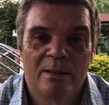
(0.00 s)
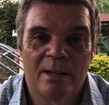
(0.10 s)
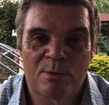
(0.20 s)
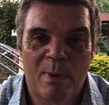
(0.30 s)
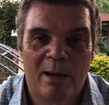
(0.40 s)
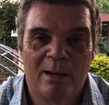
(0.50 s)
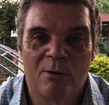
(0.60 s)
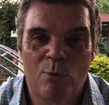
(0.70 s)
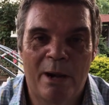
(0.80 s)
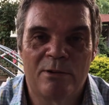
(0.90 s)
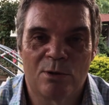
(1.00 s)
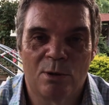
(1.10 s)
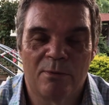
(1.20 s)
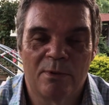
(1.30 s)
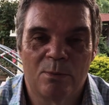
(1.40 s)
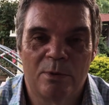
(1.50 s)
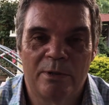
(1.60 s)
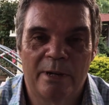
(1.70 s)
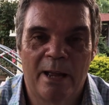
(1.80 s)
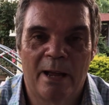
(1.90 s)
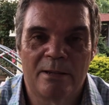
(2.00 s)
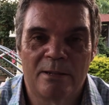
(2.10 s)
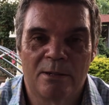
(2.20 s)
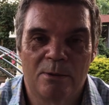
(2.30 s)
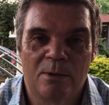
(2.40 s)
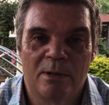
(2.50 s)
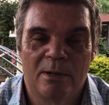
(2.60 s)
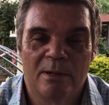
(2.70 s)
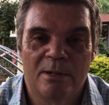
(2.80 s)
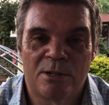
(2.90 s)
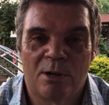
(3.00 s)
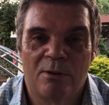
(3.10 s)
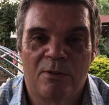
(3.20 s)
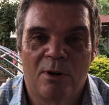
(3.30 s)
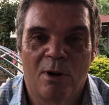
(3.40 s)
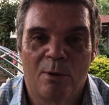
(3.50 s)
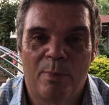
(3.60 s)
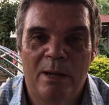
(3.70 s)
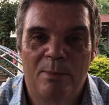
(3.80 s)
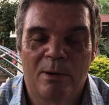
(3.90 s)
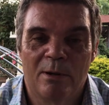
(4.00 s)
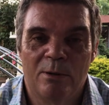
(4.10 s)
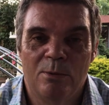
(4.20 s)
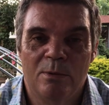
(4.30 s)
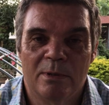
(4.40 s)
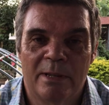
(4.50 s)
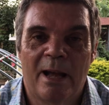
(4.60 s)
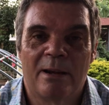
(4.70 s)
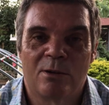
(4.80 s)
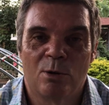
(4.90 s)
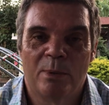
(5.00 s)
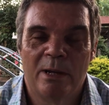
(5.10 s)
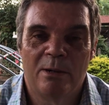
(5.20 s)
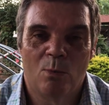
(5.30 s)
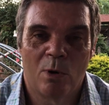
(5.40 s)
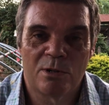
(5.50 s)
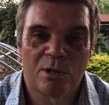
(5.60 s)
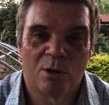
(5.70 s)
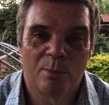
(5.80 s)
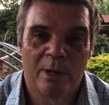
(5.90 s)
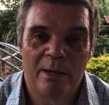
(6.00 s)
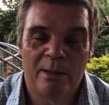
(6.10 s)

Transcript: that's my little rant over with regard to, sorry for all the people who can't come here and want to come here.